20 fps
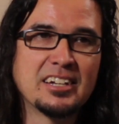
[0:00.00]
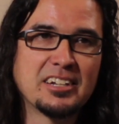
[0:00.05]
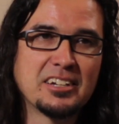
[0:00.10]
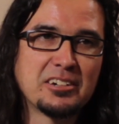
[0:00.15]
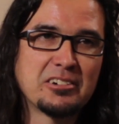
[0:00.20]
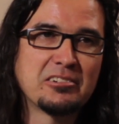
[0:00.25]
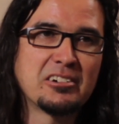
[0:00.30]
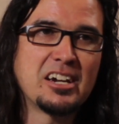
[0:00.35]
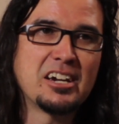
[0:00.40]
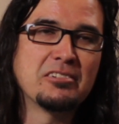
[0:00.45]

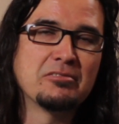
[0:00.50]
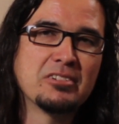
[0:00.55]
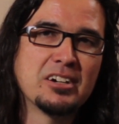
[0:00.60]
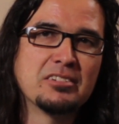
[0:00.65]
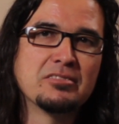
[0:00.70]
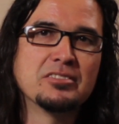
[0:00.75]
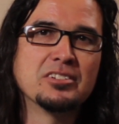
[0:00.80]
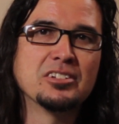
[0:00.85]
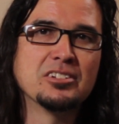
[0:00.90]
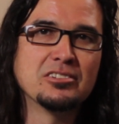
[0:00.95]
can create
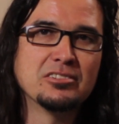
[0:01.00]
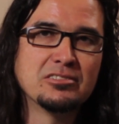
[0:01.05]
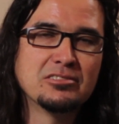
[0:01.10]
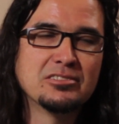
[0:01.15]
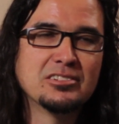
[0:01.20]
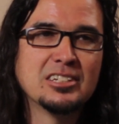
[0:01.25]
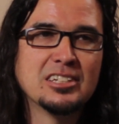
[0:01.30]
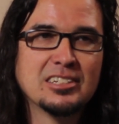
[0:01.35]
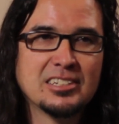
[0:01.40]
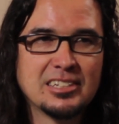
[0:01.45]
revenue
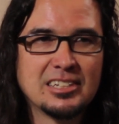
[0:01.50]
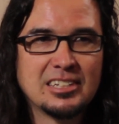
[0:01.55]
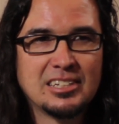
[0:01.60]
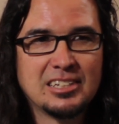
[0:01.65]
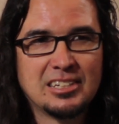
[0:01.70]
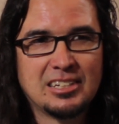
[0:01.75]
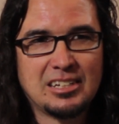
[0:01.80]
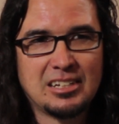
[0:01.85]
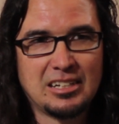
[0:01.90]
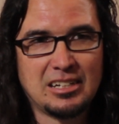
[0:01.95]

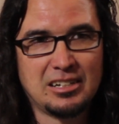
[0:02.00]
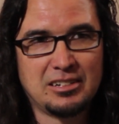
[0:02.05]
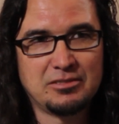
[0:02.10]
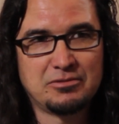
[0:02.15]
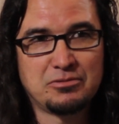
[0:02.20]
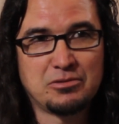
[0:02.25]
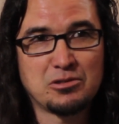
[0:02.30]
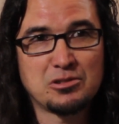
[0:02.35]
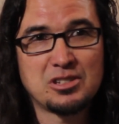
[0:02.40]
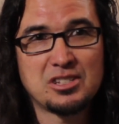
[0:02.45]

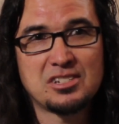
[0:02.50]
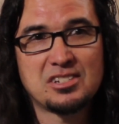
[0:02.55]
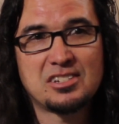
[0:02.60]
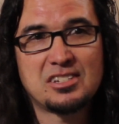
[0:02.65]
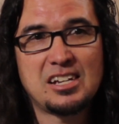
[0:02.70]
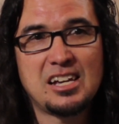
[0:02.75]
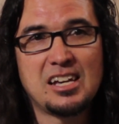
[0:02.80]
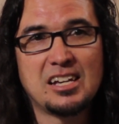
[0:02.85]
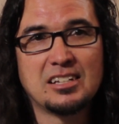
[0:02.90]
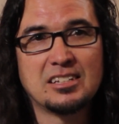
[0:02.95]
for the
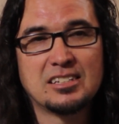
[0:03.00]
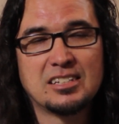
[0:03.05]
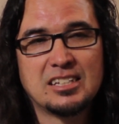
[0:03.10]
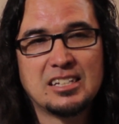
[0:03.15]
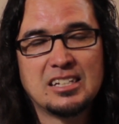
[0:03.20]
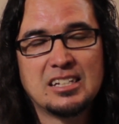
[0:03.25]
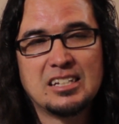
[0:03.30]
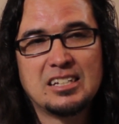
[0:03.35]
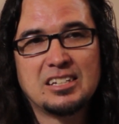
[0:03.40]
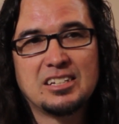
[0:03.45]
state.
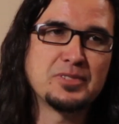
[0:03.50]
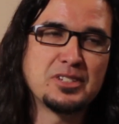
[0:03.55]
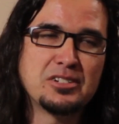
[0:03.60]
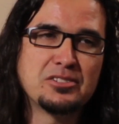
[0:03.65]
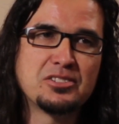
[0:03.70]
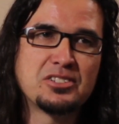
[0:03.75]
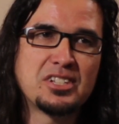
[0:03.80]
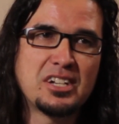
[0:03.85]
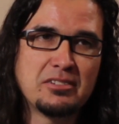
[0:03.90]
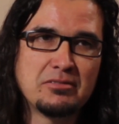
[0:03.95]

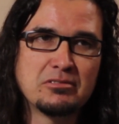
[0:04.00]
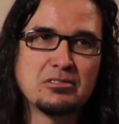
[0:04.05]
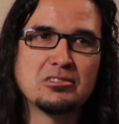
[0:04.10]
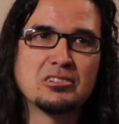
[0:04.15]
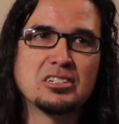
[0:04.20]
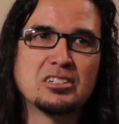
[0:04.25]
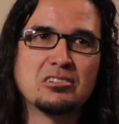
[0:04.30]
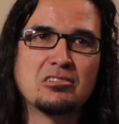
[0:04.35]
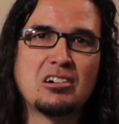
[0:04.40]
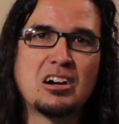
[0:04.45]
There's
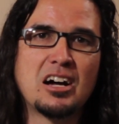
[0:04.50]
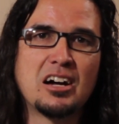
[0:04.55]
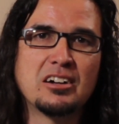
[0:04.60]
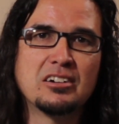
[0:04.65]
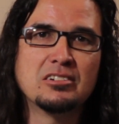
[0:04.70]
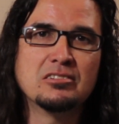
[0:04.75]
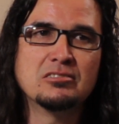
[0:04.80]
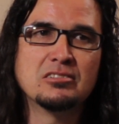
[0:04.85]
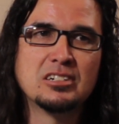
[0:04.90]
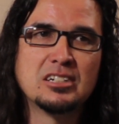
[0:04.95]
several in
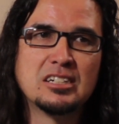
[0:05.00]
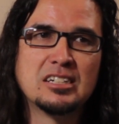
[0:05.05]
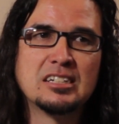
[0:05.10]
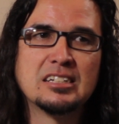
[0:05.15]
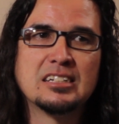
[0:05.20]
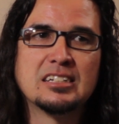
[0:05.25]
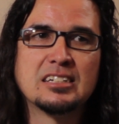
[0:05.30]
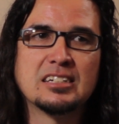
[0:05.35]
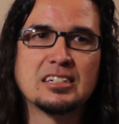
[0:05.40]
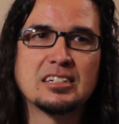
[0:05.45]
Ohio,
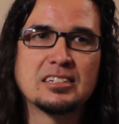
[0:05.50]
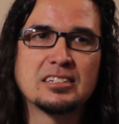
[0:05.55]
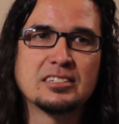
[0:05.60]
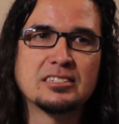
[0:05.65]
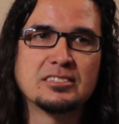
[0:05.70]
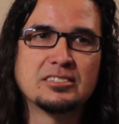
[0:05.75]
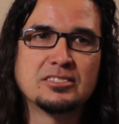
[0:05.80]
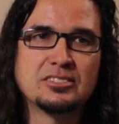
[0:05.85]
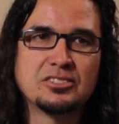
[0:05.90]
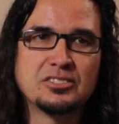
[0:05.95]

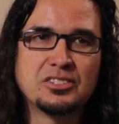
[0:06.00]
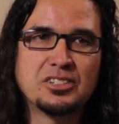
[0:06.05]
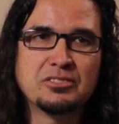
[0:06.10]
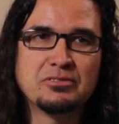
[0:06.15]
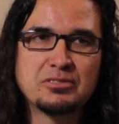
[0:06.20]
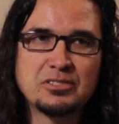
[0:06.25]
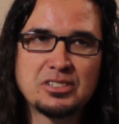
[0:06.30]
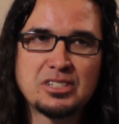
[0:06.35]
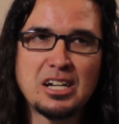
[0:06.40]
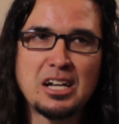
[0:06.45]

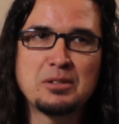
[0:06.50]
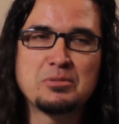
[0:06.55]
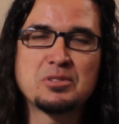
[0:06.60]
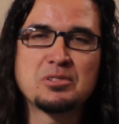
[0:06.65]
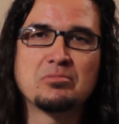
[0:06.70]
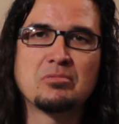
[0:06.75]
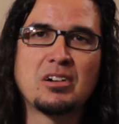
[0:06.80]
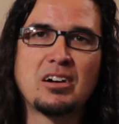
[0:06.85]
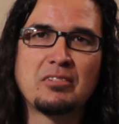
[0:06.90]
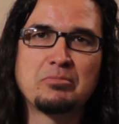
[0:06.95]
different
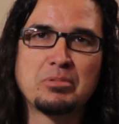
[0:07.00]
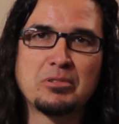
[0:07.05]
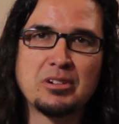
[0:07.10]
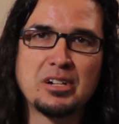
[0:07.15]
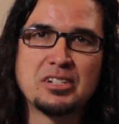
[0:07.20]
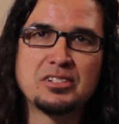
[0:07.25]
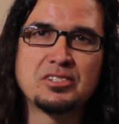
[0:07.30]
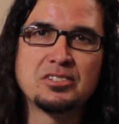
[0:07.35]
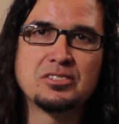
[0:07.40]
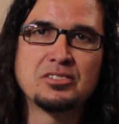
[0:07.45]
types of
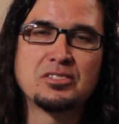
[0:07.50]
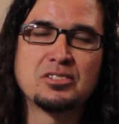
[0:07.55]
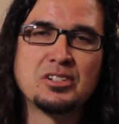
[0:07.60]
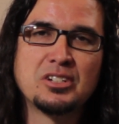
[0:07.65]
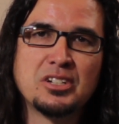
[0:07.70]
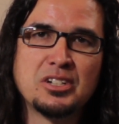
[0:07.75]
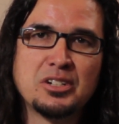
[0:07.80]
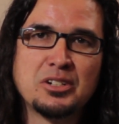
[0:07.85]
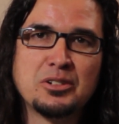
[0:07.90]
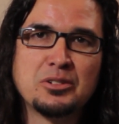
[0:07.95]
operations.
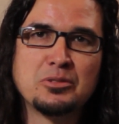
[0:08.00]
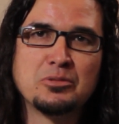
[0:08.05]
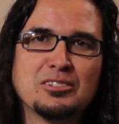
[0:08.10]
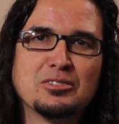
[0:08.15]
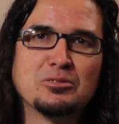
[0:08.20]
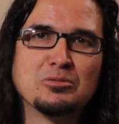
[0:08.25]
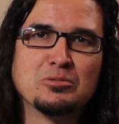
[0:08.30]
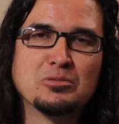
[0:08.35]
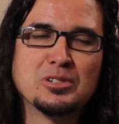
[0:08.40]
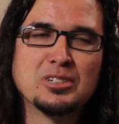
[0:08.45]

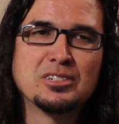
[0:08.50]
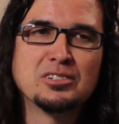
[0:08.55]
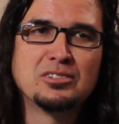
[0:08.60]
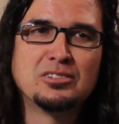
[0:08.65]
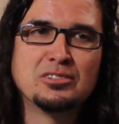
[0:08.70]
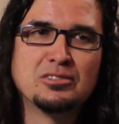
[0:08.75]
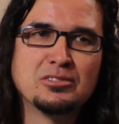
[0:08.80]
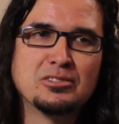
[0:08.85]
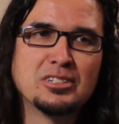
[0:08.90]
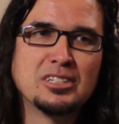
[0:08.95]

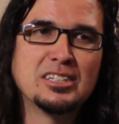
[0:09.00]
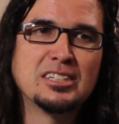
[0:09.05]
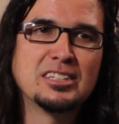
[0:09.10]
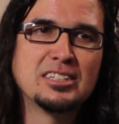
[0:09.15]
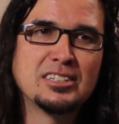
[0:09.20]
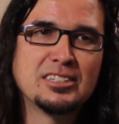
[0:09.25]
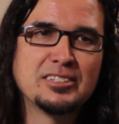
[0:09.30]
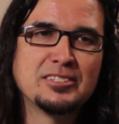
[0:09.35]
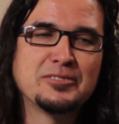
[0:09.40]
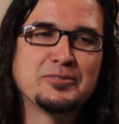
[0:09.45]
We're
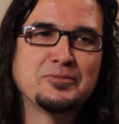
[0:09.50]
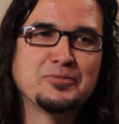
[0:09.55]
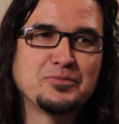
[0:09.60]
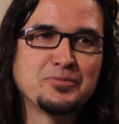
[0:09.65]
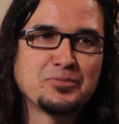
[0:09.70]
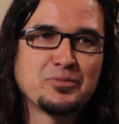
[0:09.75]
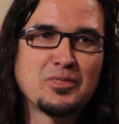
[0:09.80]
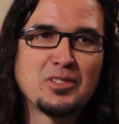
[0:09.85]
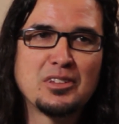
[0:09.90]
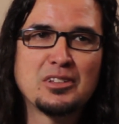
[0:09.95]
doing
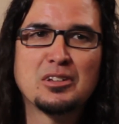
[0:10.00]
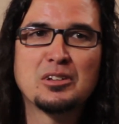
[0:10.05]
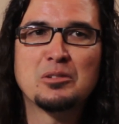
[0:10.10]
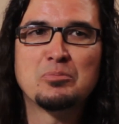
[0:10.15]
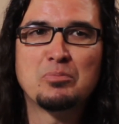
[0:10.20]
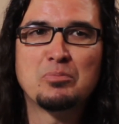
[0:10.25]
a